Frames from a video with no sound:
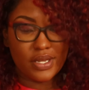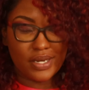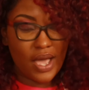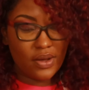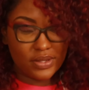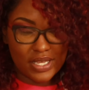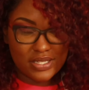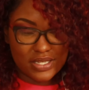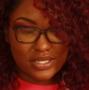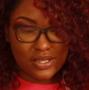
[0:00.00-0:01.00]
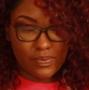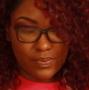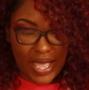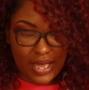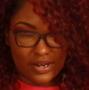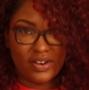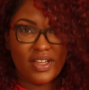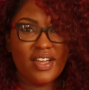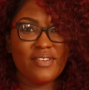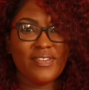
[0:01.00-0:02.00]
Now, this is the batter.
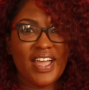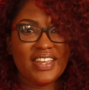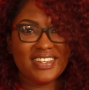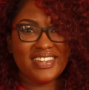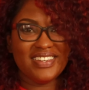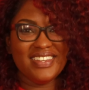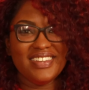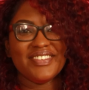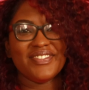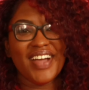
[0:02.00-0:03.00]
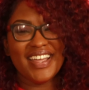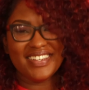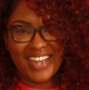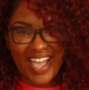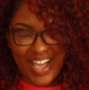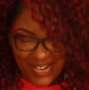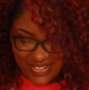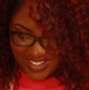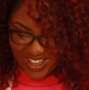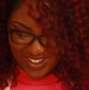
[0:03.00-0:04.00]
And right
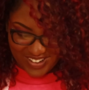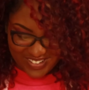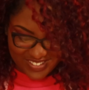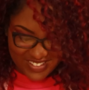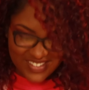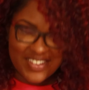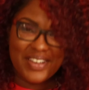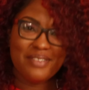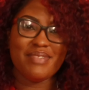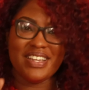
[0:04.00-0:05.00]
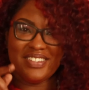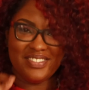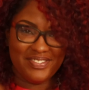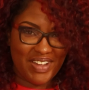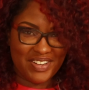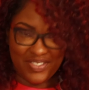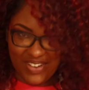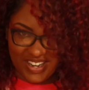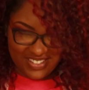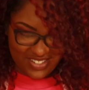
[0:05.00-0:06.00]
now, y'all, my
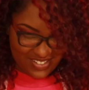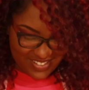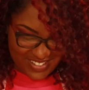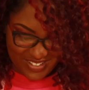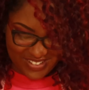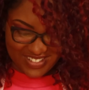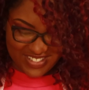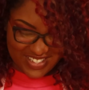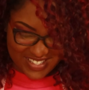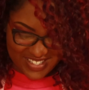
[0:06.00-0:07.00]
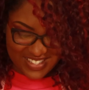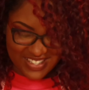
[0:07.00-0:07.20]
director, Lord Jesus.